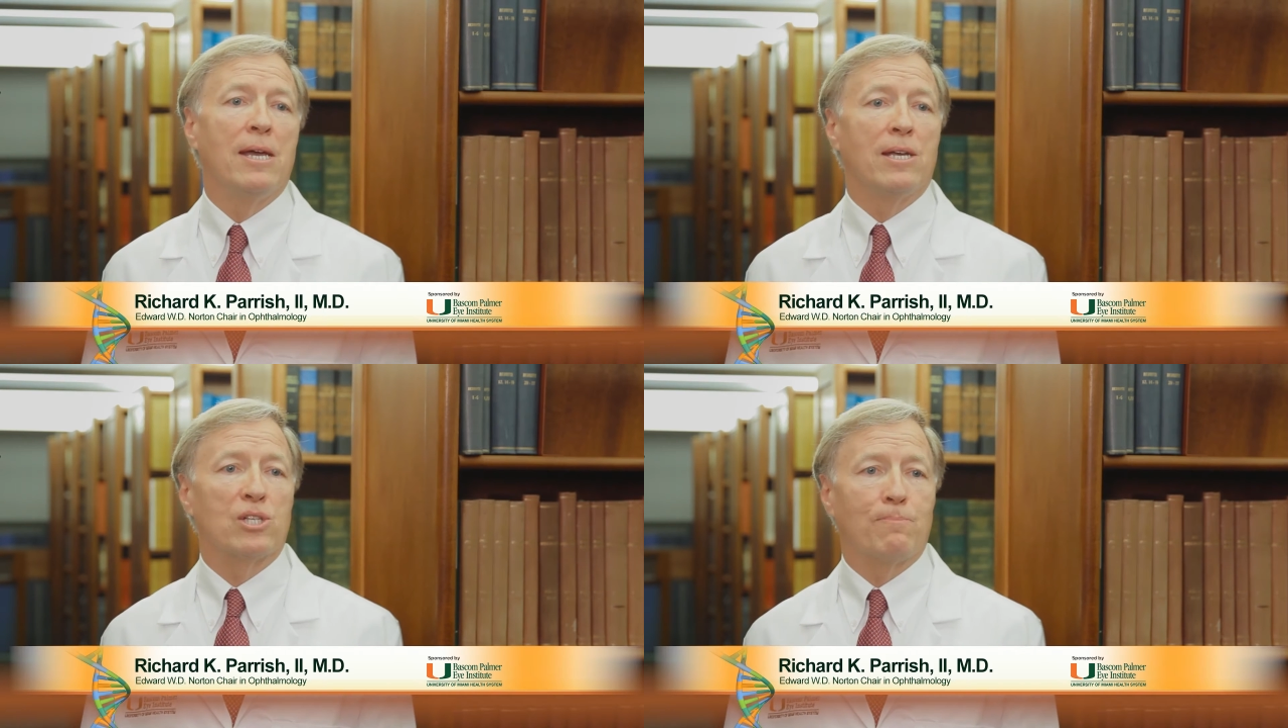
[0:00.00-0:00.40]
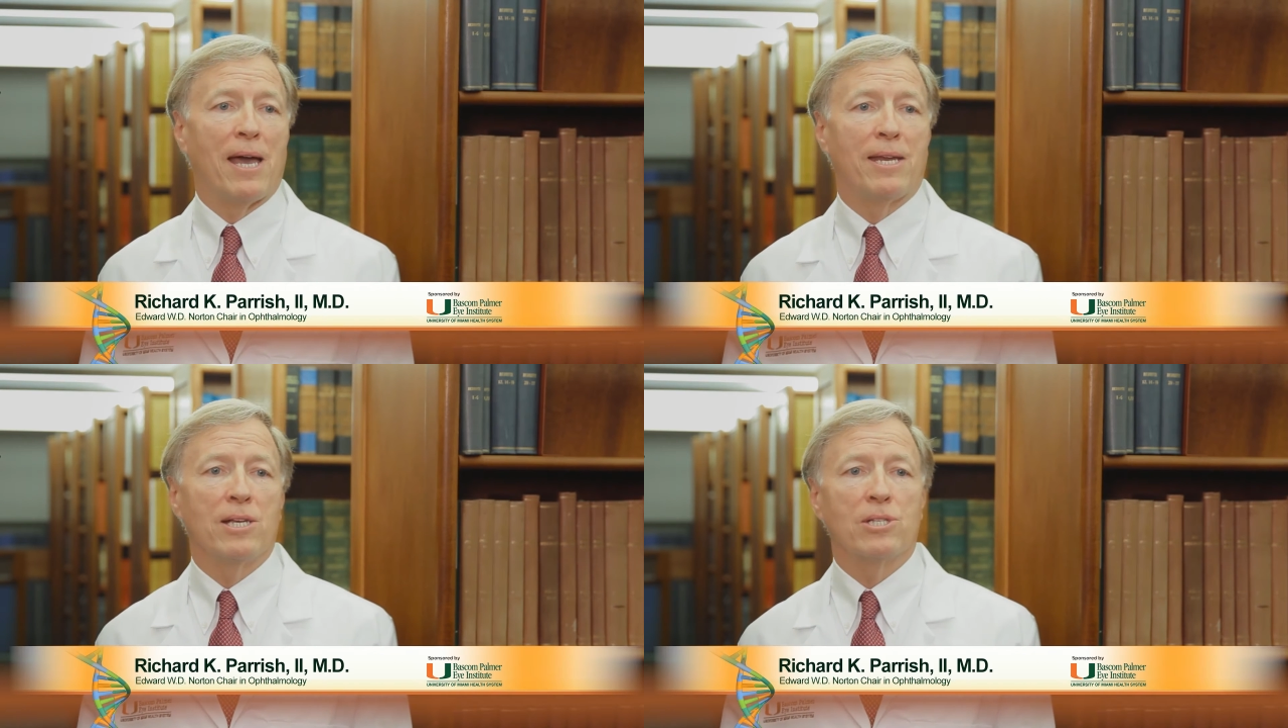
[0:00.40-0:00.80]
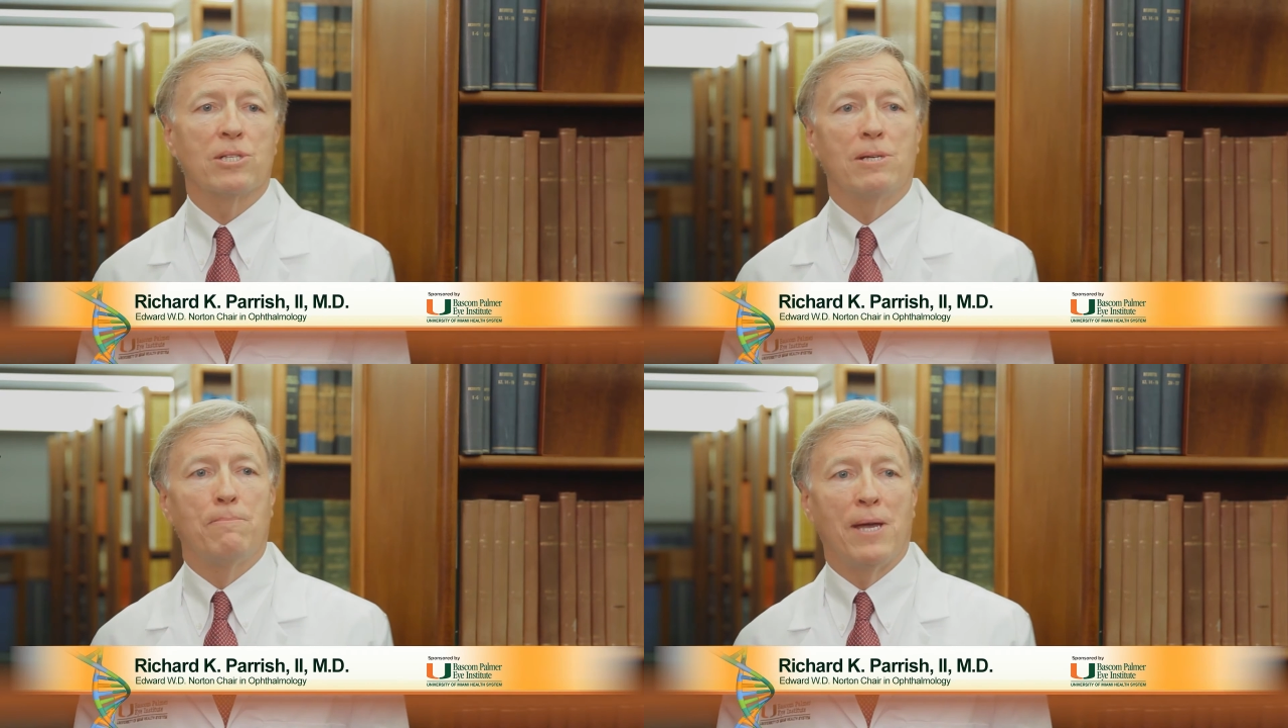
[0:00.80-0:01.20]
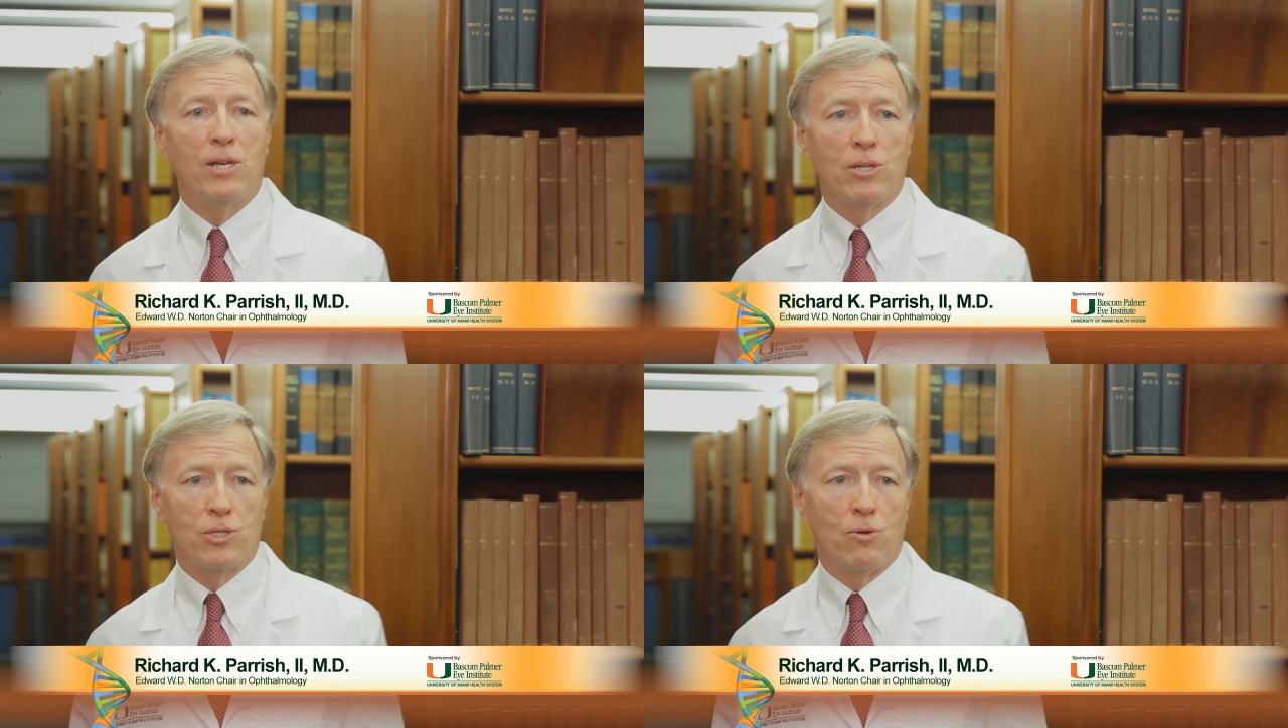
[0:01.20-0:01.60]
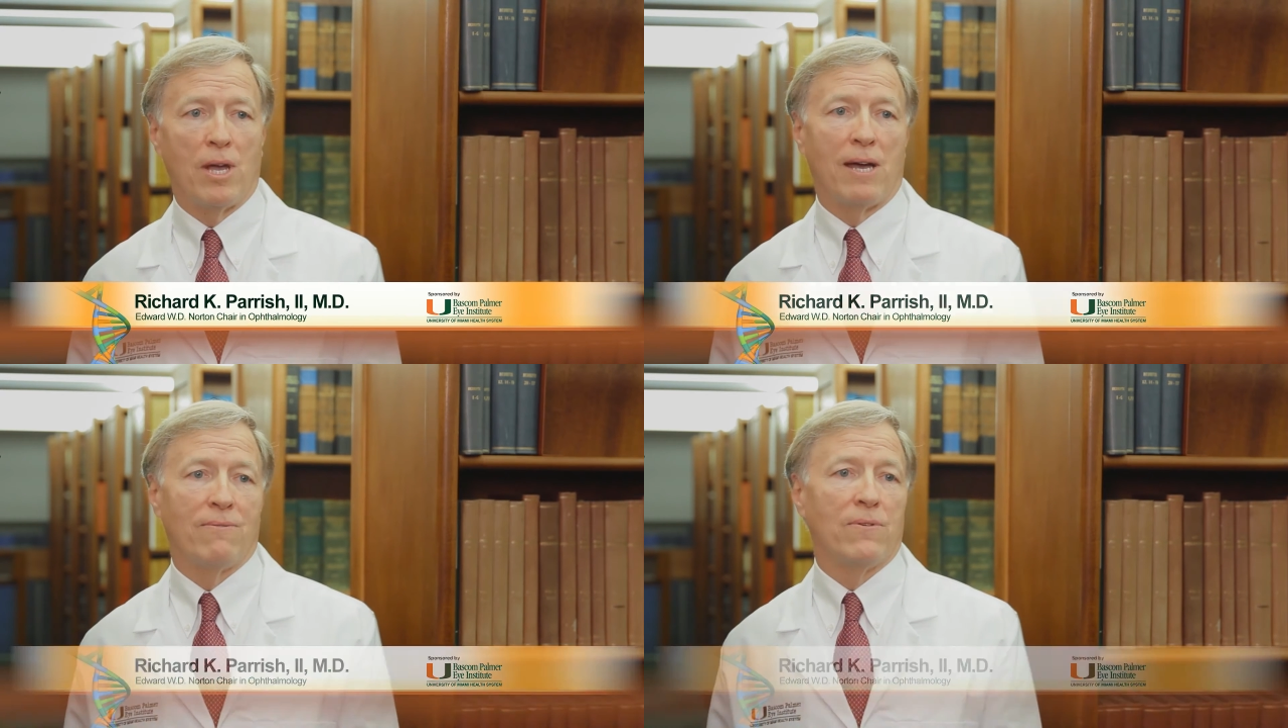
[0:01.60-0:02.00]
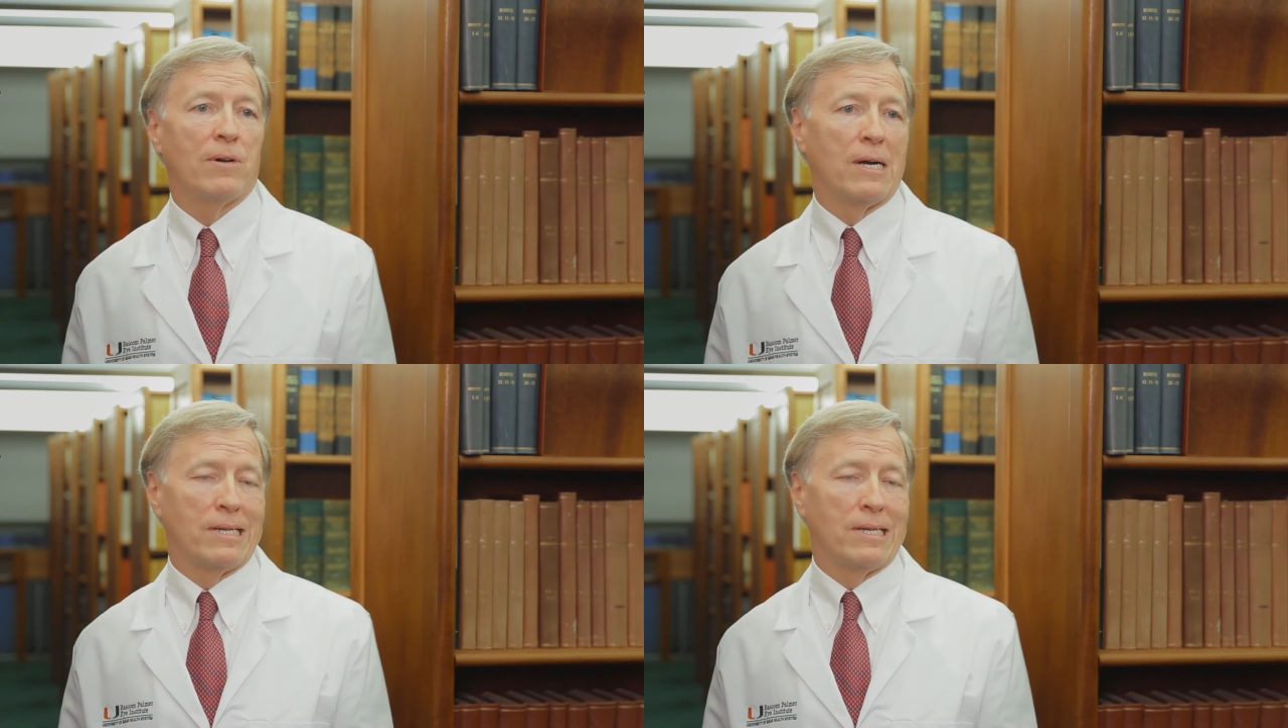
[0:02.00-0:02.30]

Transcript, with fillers: Hispanics, and patients who have uh,